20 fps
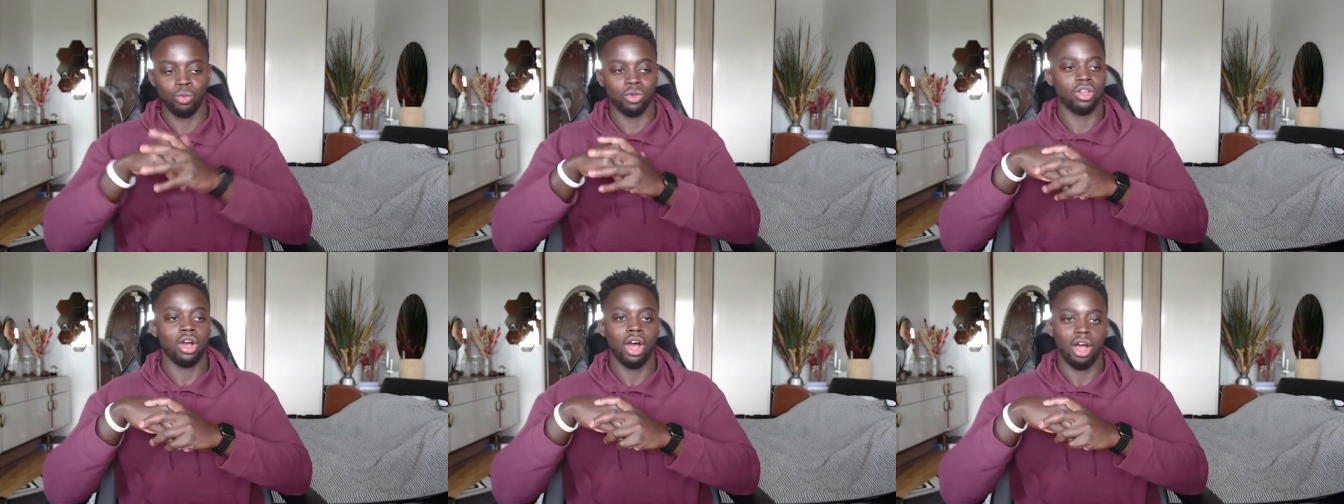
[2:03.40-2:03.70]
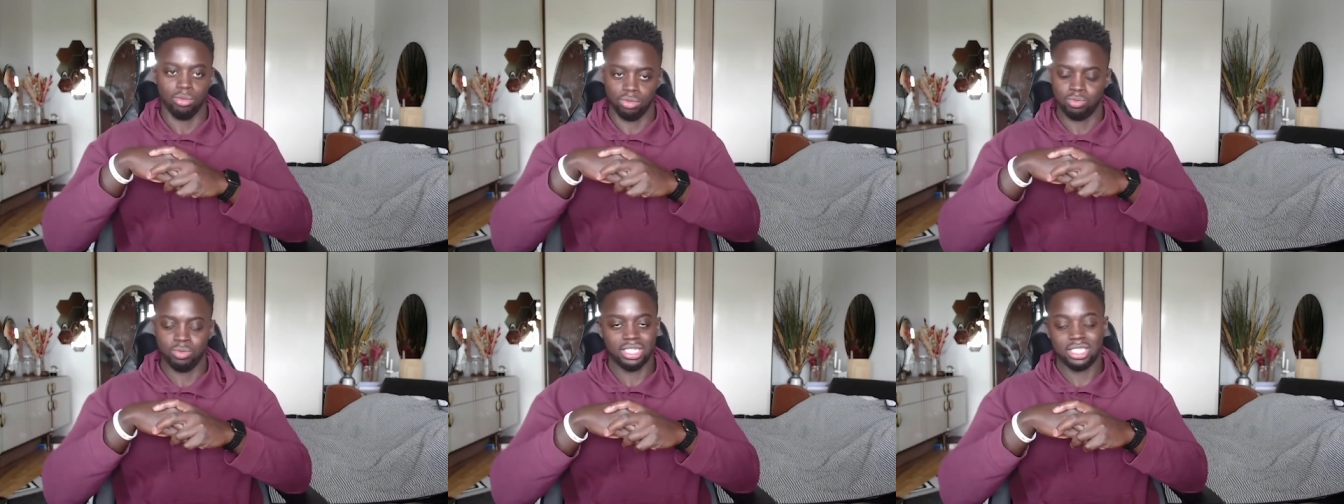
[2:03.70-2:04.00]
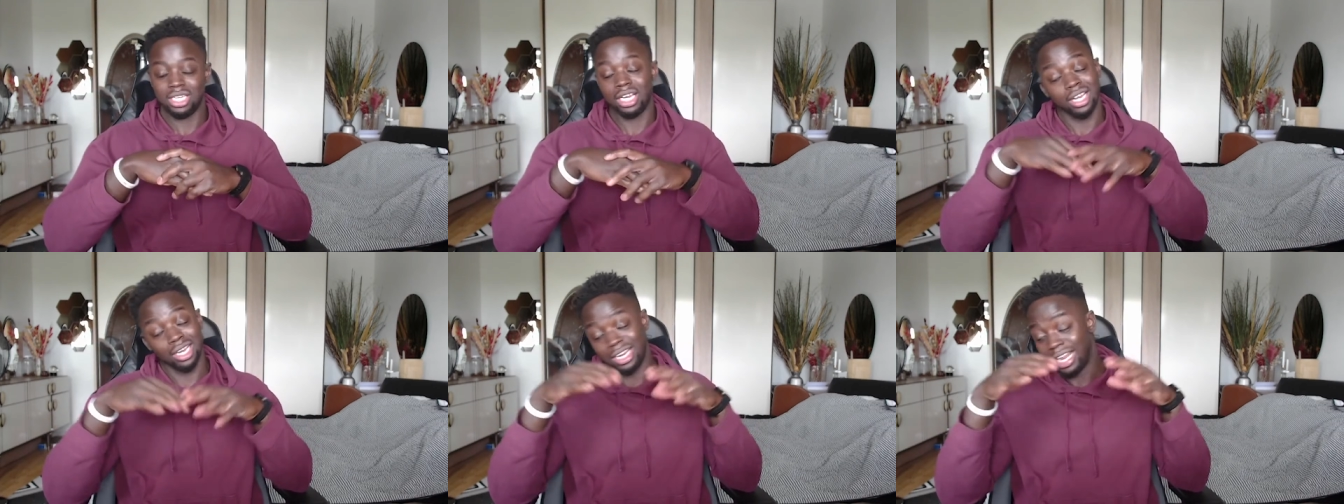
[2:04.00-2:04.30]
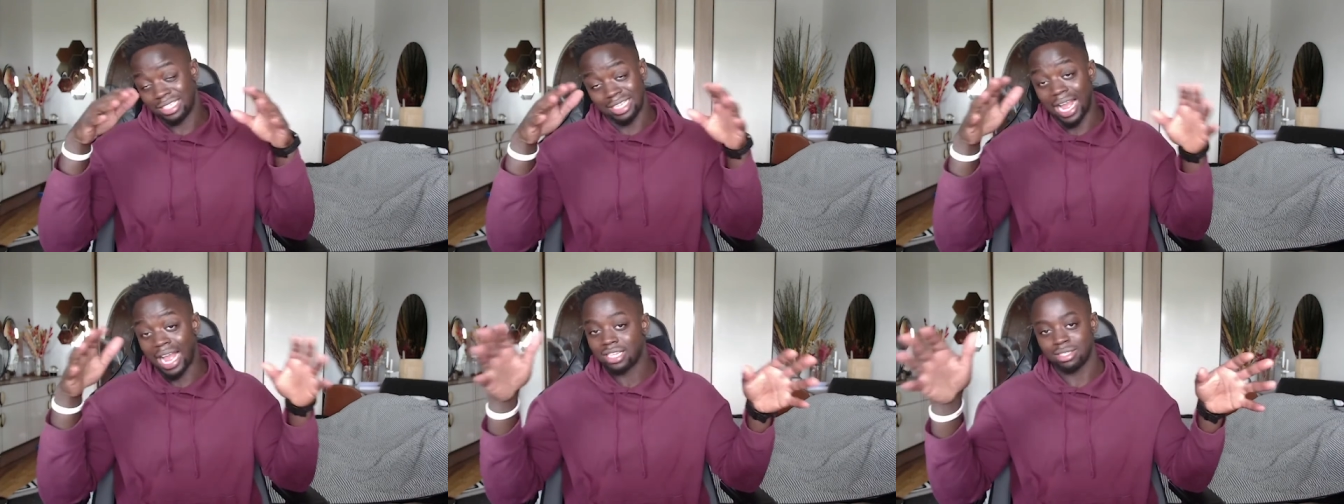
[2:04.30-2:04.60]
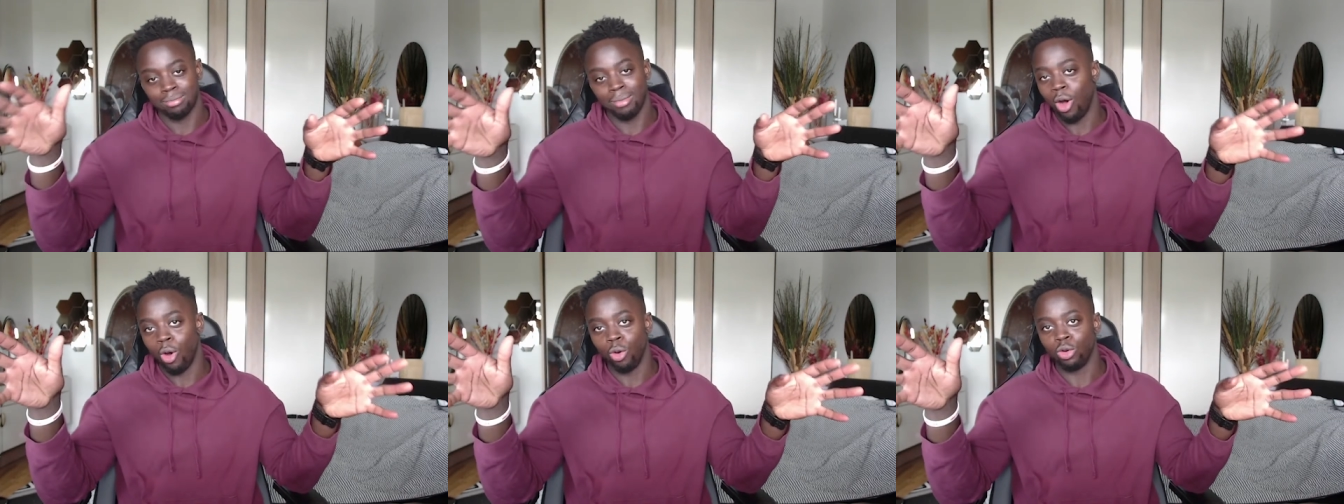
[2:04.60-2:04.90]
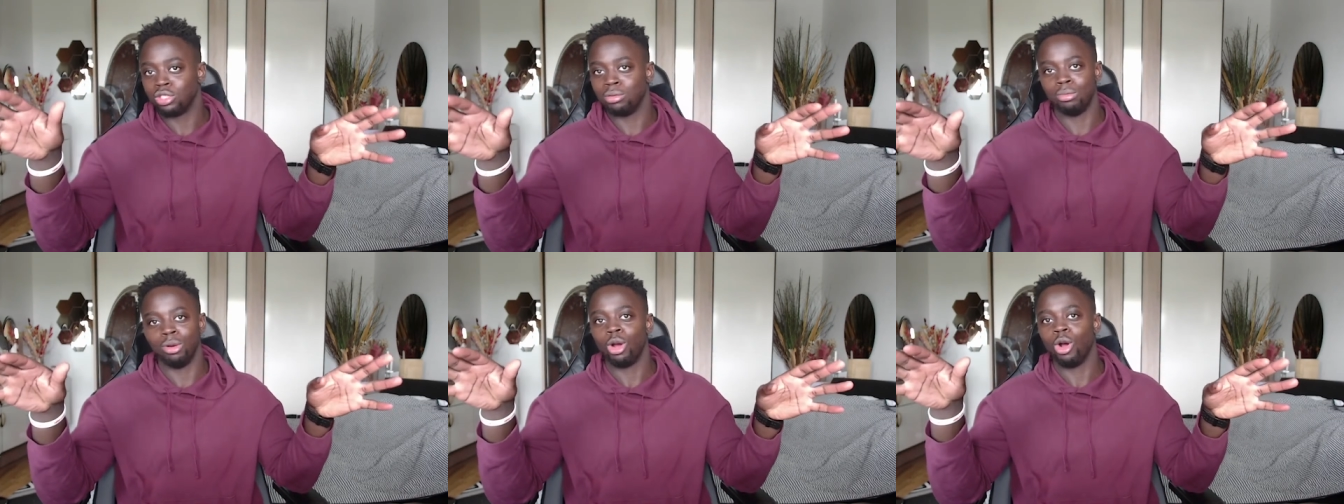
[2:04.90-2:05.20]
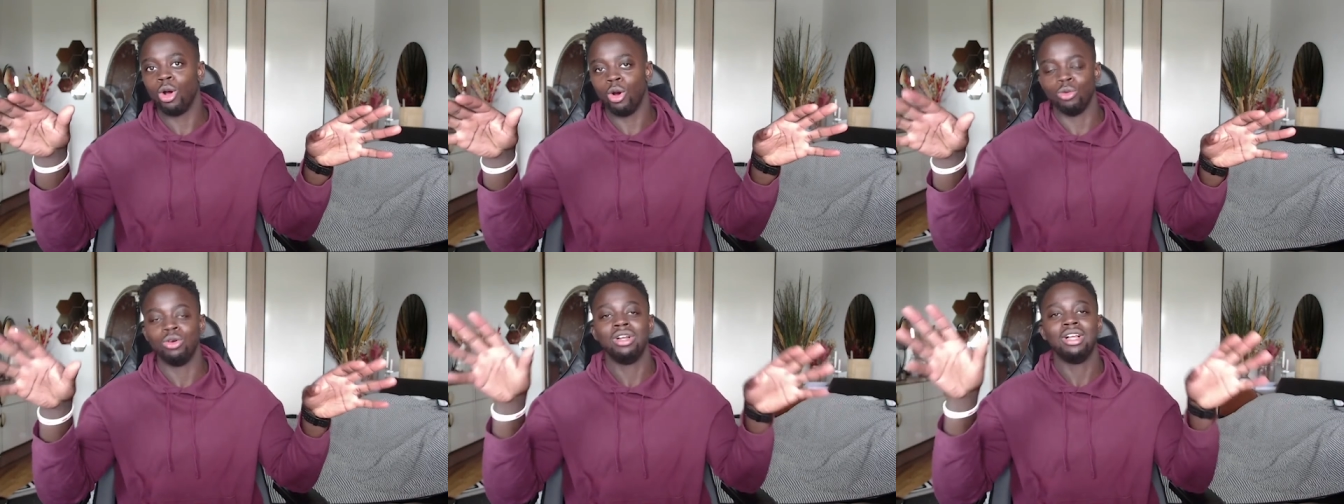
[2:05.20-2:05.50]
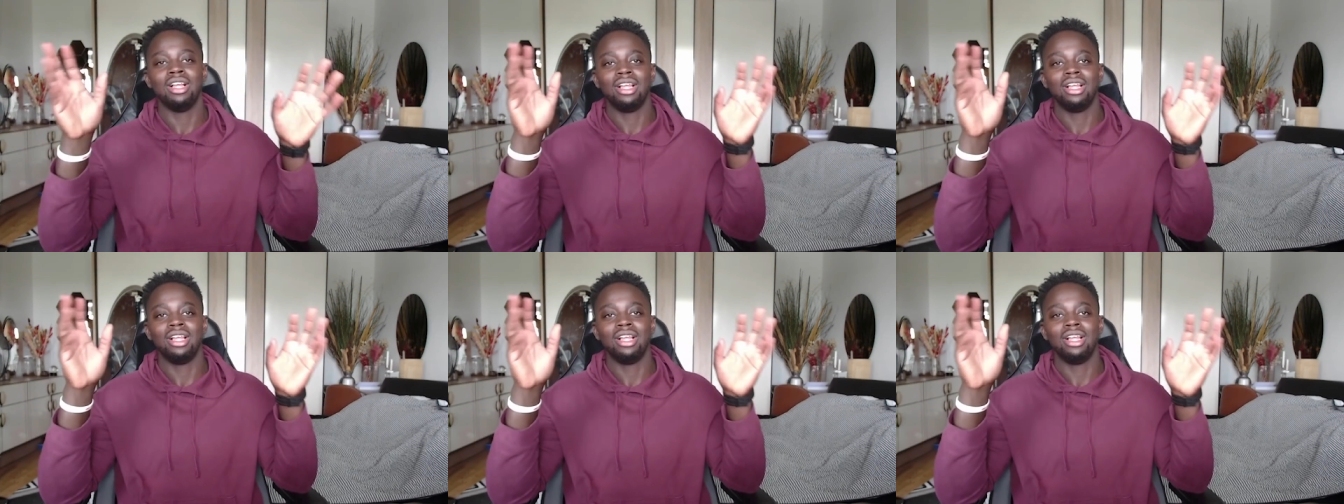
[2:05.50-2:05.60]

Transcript: with carbs, basically. That, that's my ultimate goal.